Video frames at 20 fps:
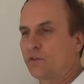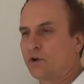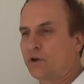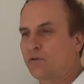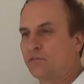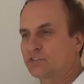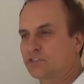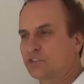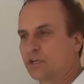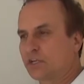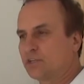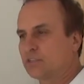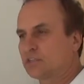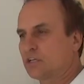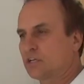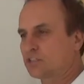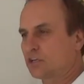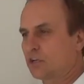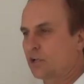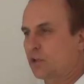all of a sudden it
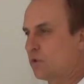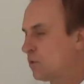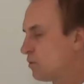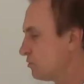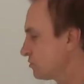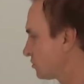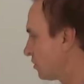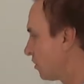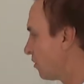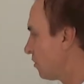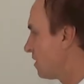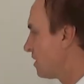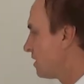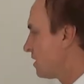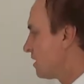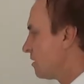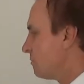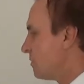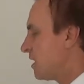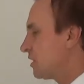doesn't close. So
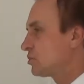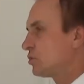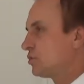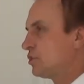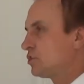make sure